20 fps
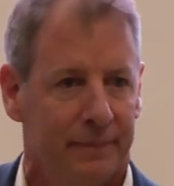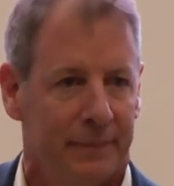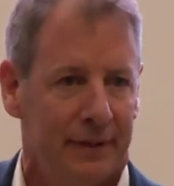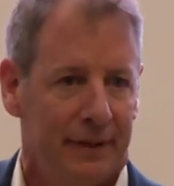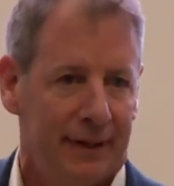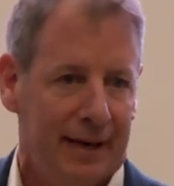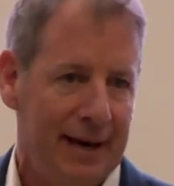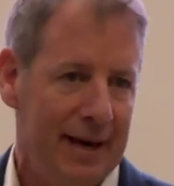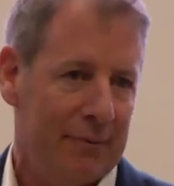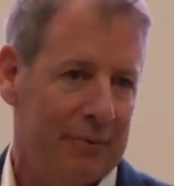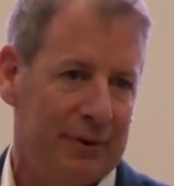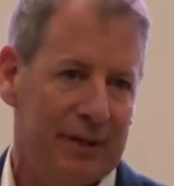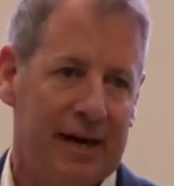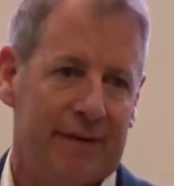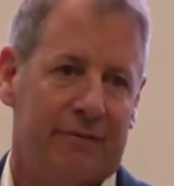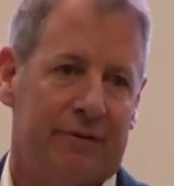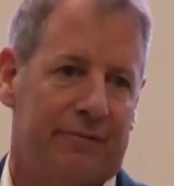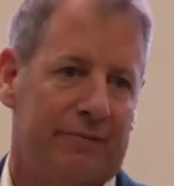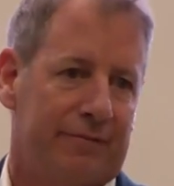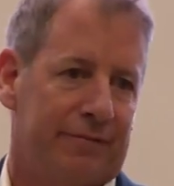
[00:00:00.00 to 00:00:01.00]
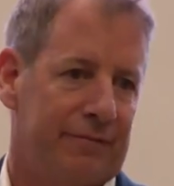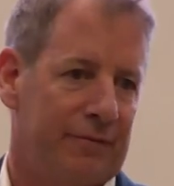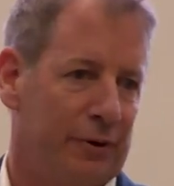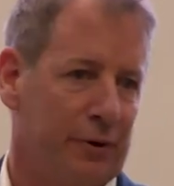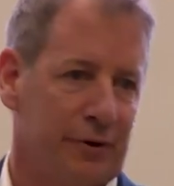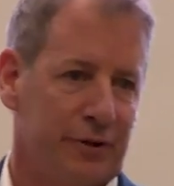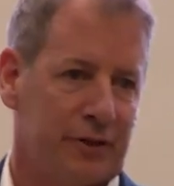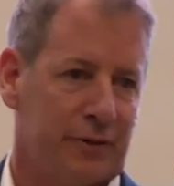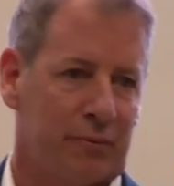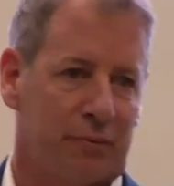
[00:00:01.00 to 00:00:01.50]
You can't really have a
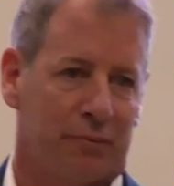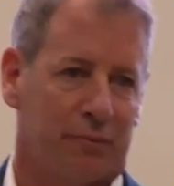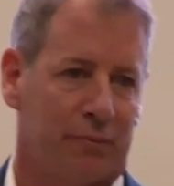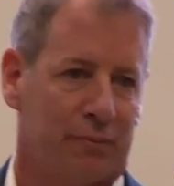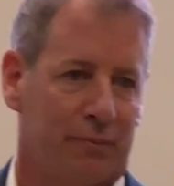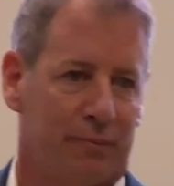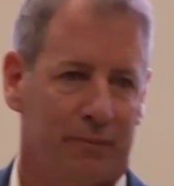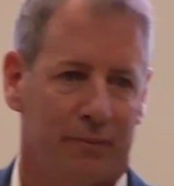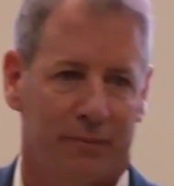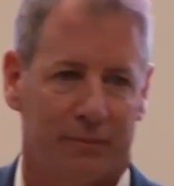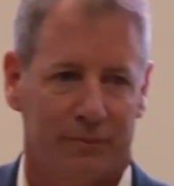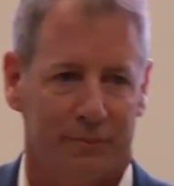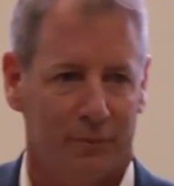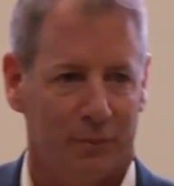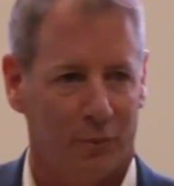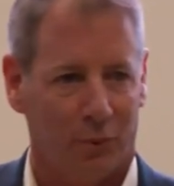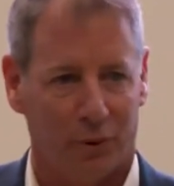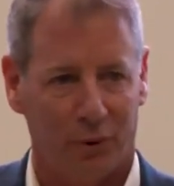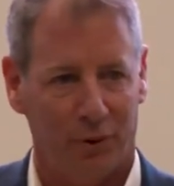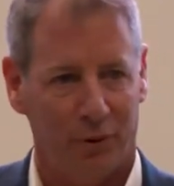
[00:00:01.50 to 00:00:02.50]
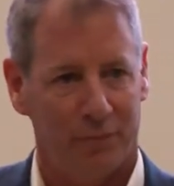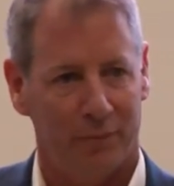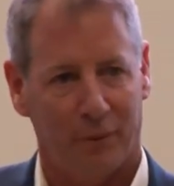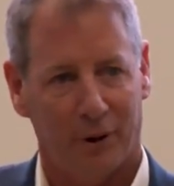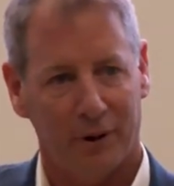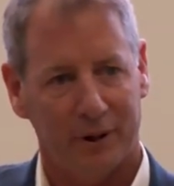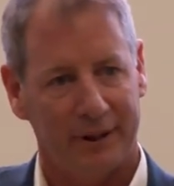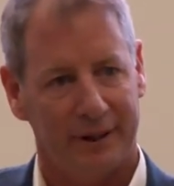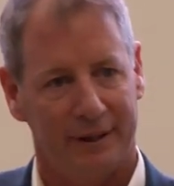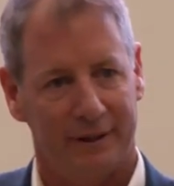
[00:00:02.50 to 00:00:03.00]
first world
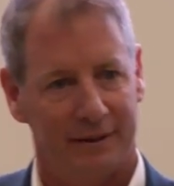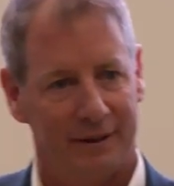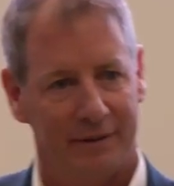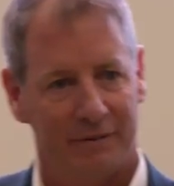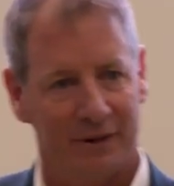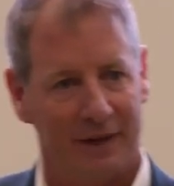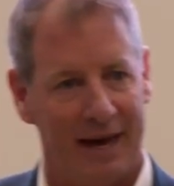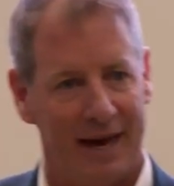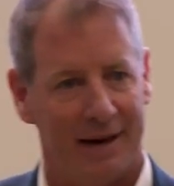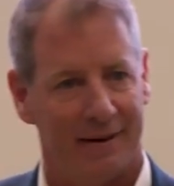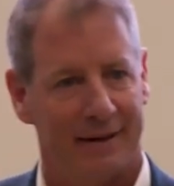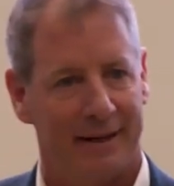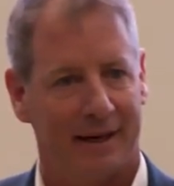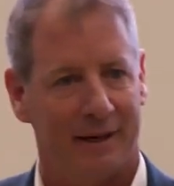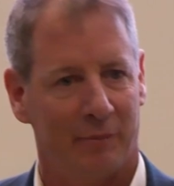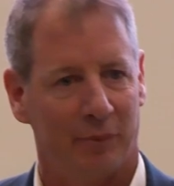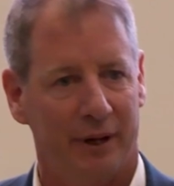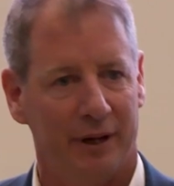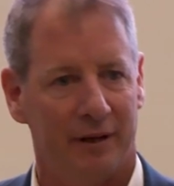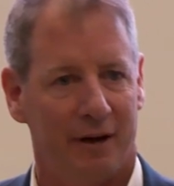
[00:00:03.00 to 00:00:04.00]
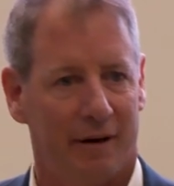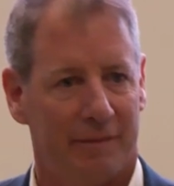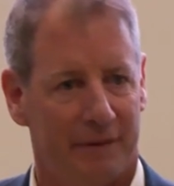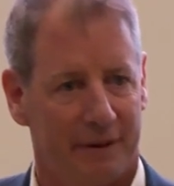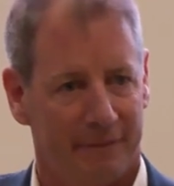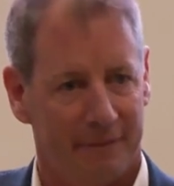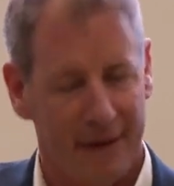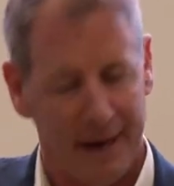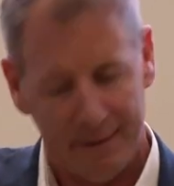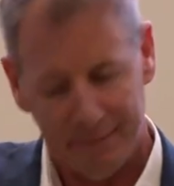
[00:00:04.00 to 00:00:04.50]
market if you can't take a plane off.
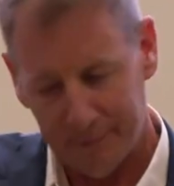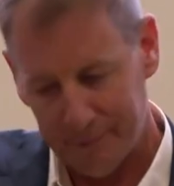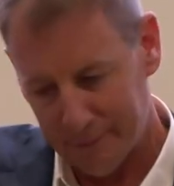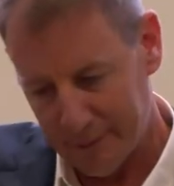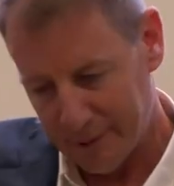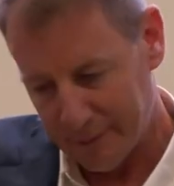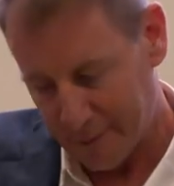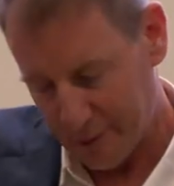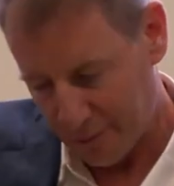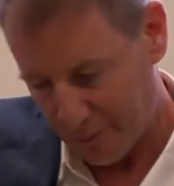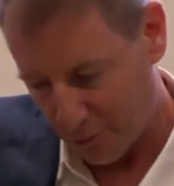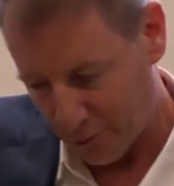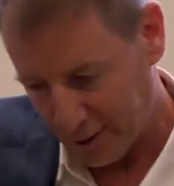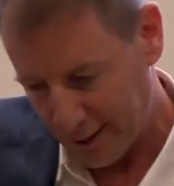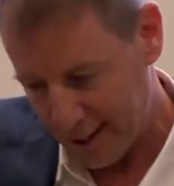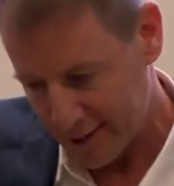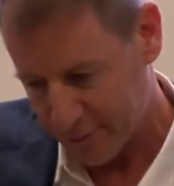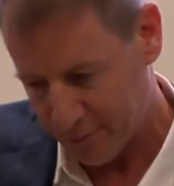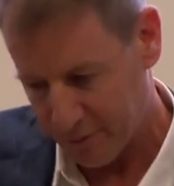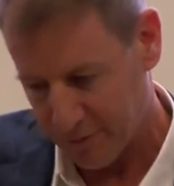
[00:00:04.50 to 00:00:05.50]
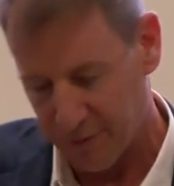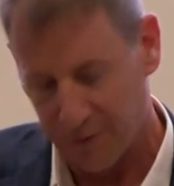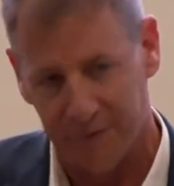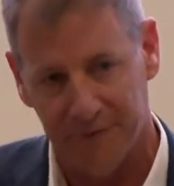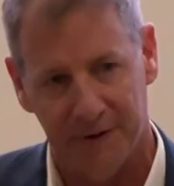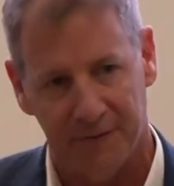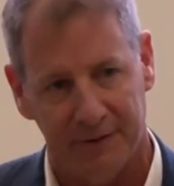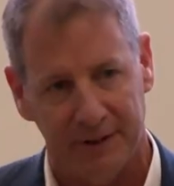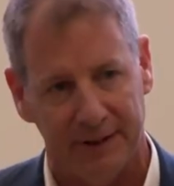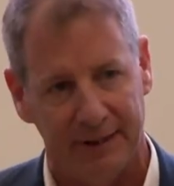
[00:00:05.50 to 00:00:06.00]
And if that, the, the forecast were for
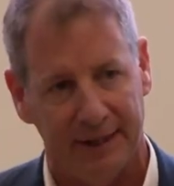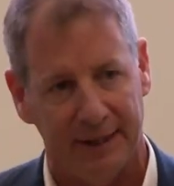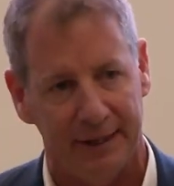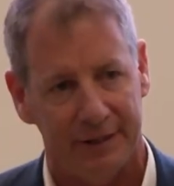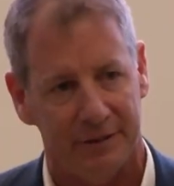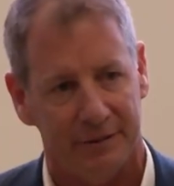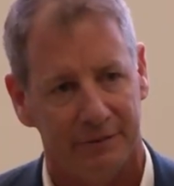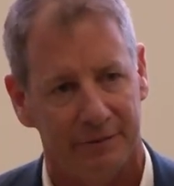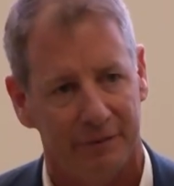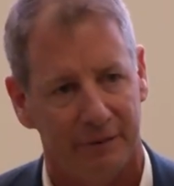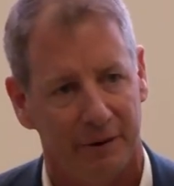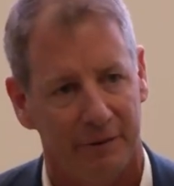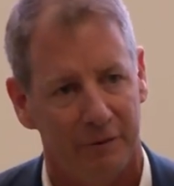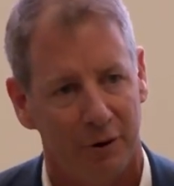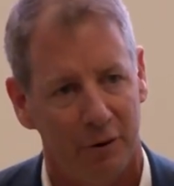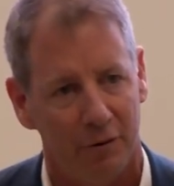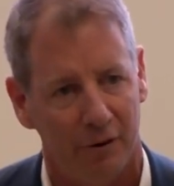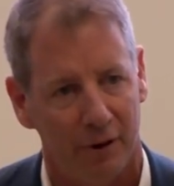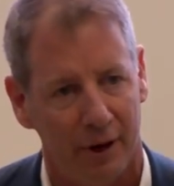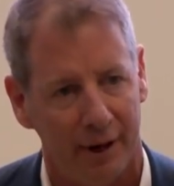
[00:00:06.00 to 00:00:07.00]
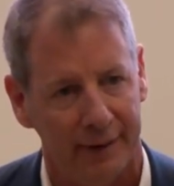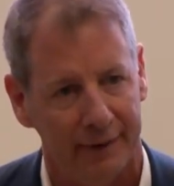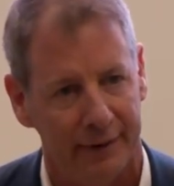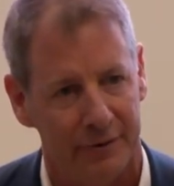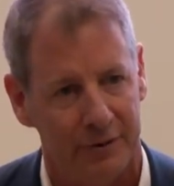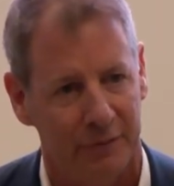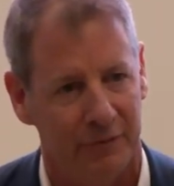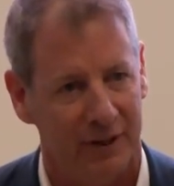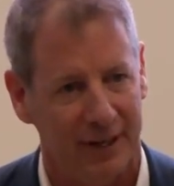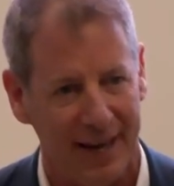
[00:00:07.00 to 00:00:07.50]
fifty days of, of no flying there.
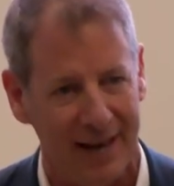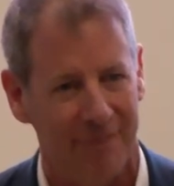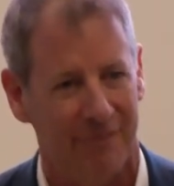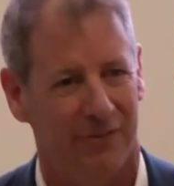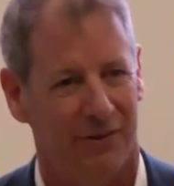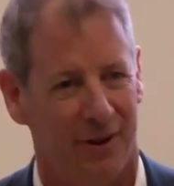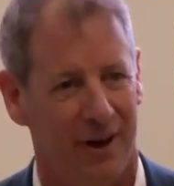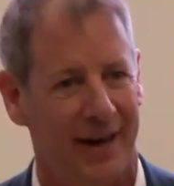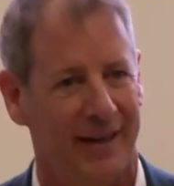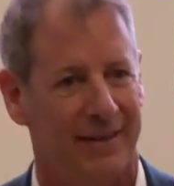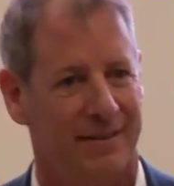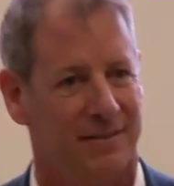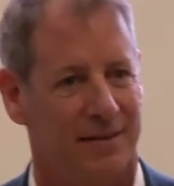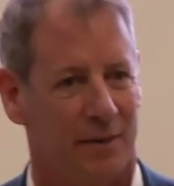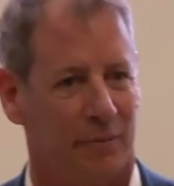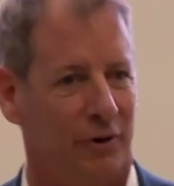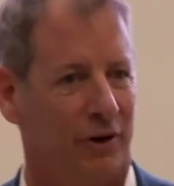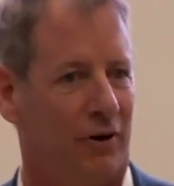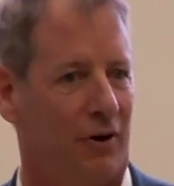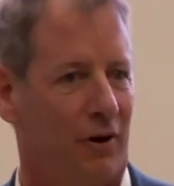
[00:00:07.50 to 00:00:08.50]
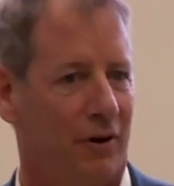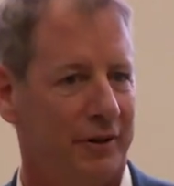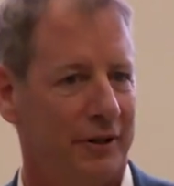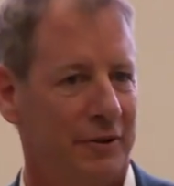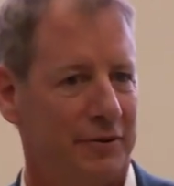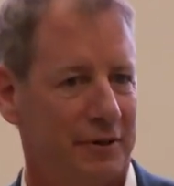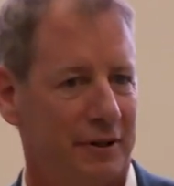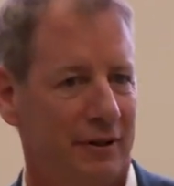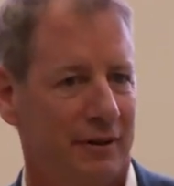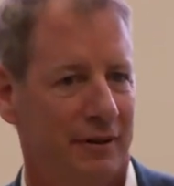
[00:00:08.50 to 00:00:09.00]
So if you can't fly in the summer at all in
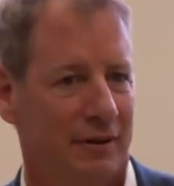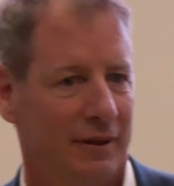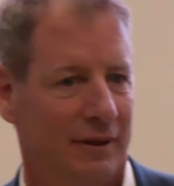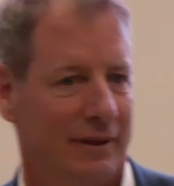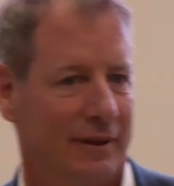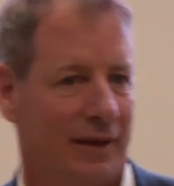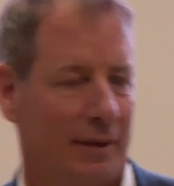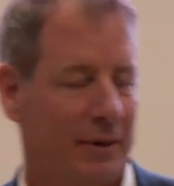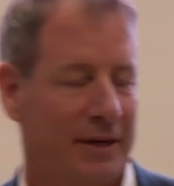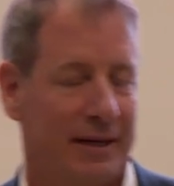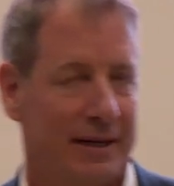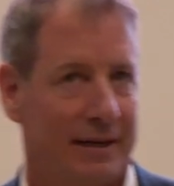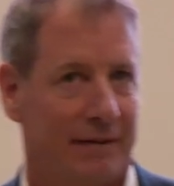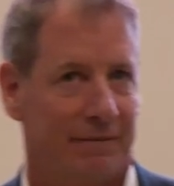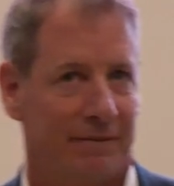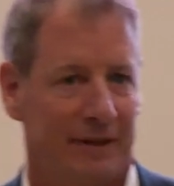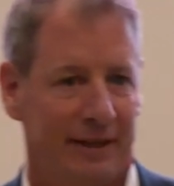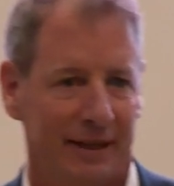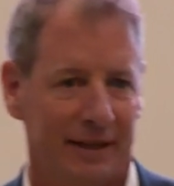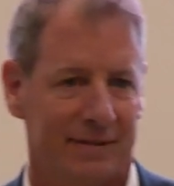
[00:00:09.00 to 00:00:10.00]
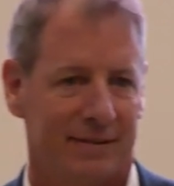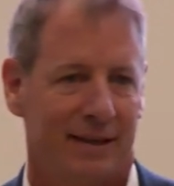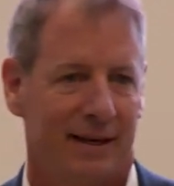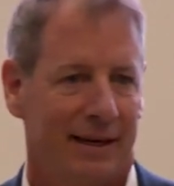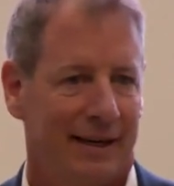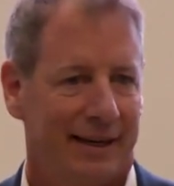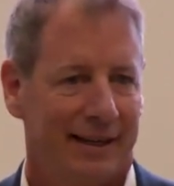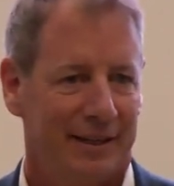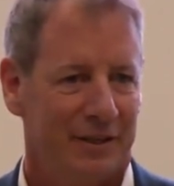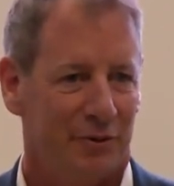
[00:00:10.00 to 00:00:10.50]
Houston, I mean in, in Phoenix,
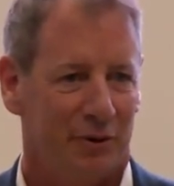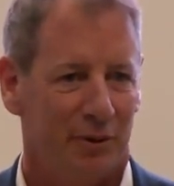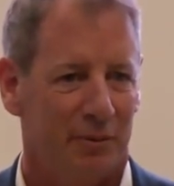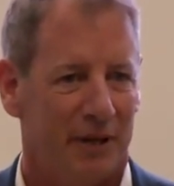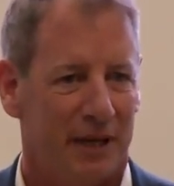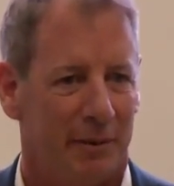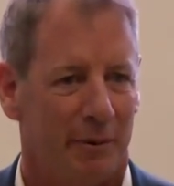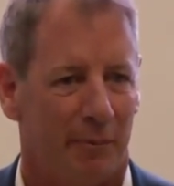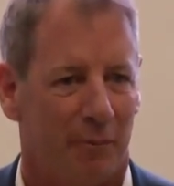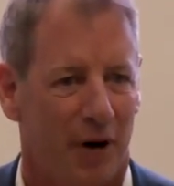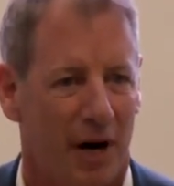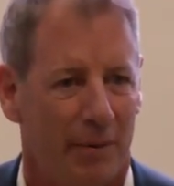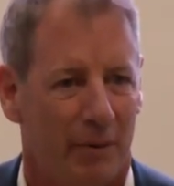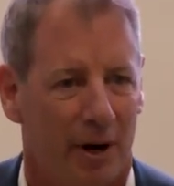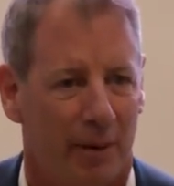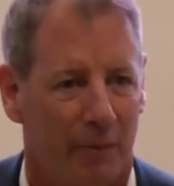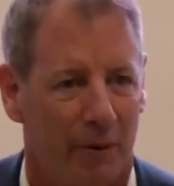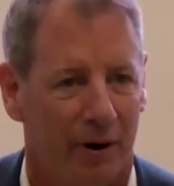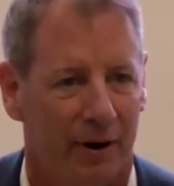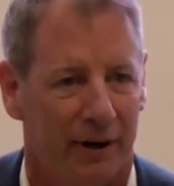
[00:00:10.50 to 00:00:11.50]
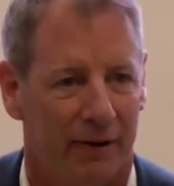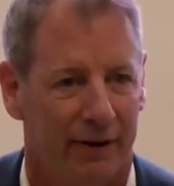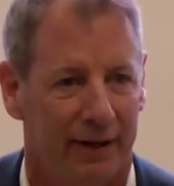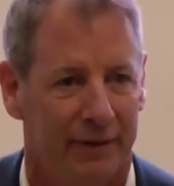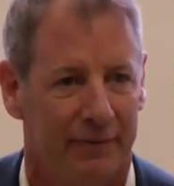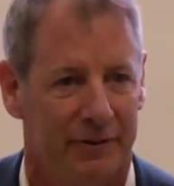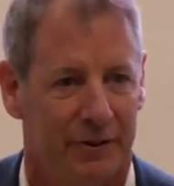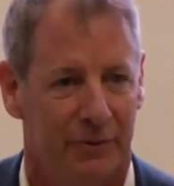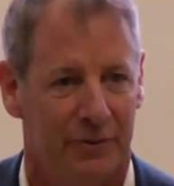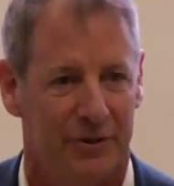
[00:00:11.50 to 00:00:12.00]
it doesn't really become a primary market,
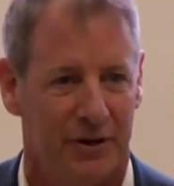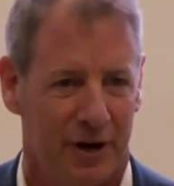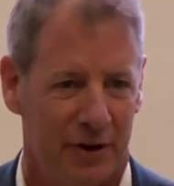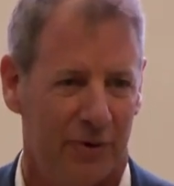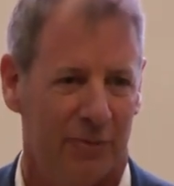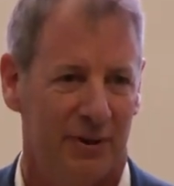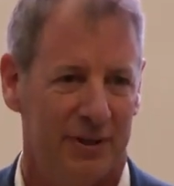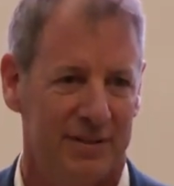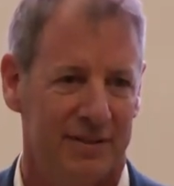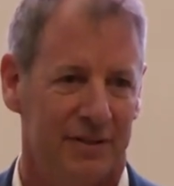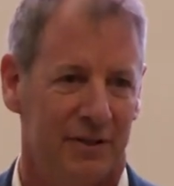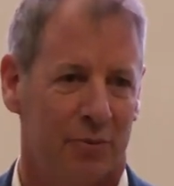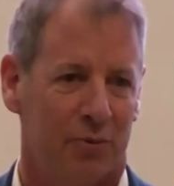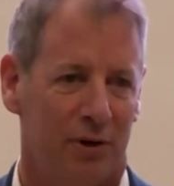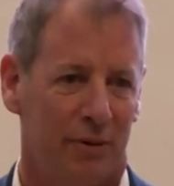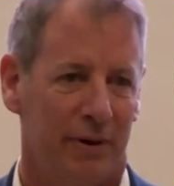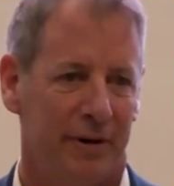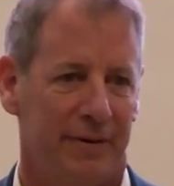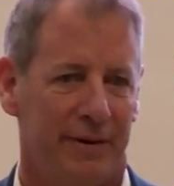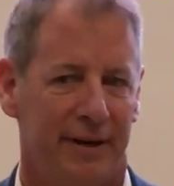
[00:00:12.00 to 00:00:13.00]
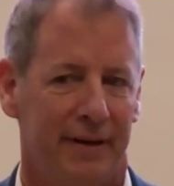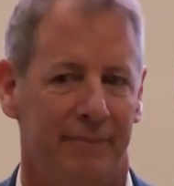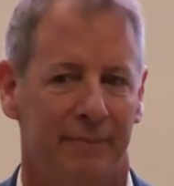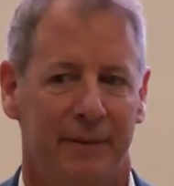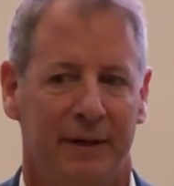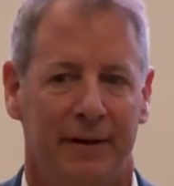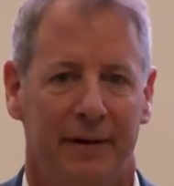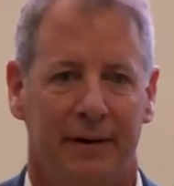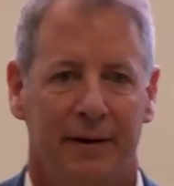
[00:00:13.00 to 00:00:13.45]
right? So there's other reasons to worry about that.